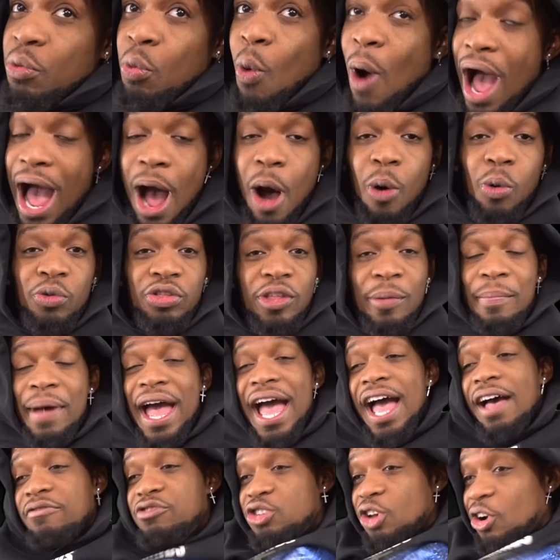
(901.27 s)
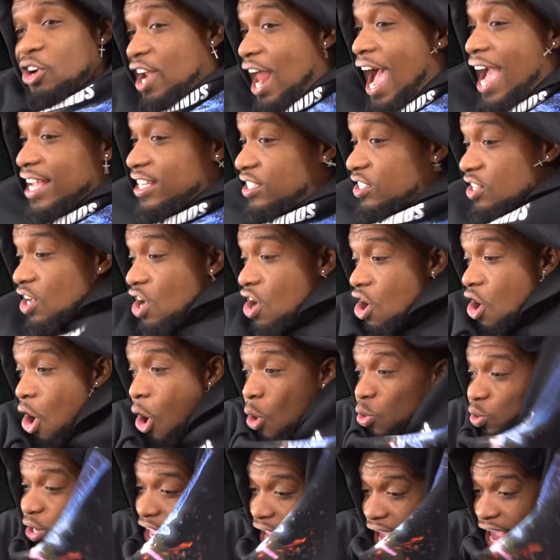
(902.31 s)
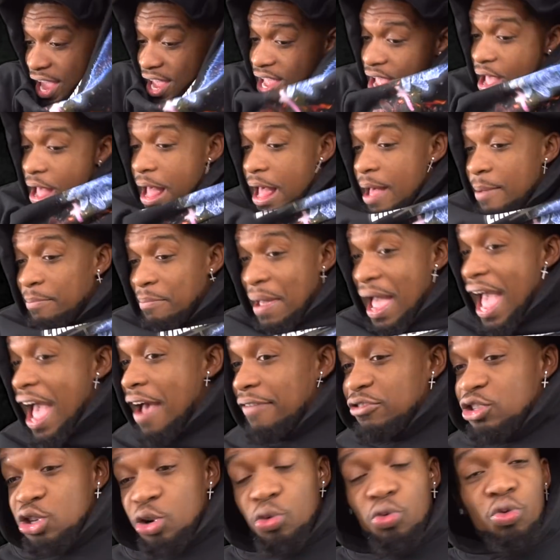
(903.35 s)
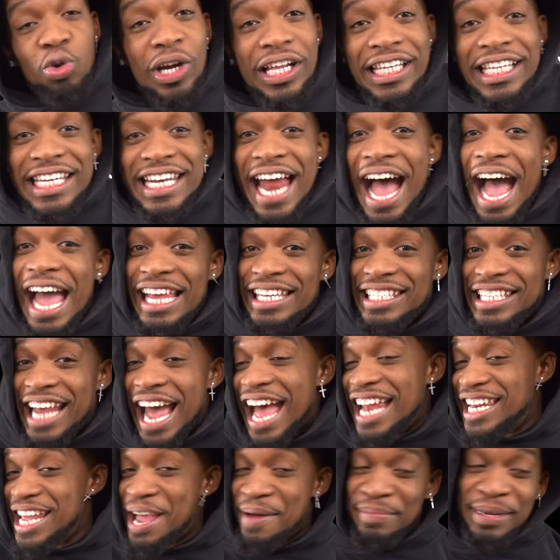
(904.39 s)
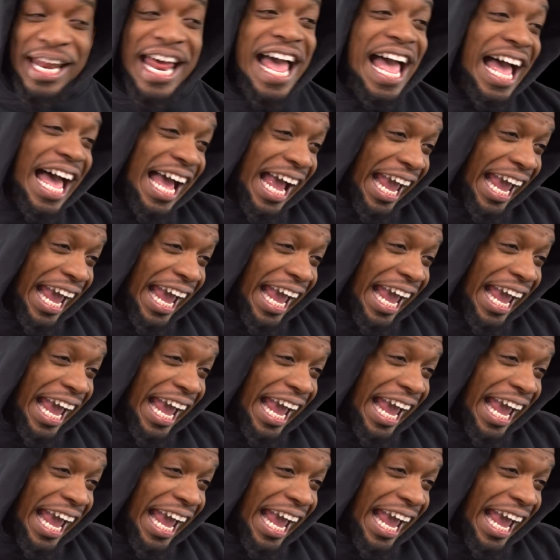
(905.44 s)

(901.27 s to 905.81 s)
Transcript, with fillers: Wow, the Mavs are nice. Okay, Mavs are really nice, goddammit.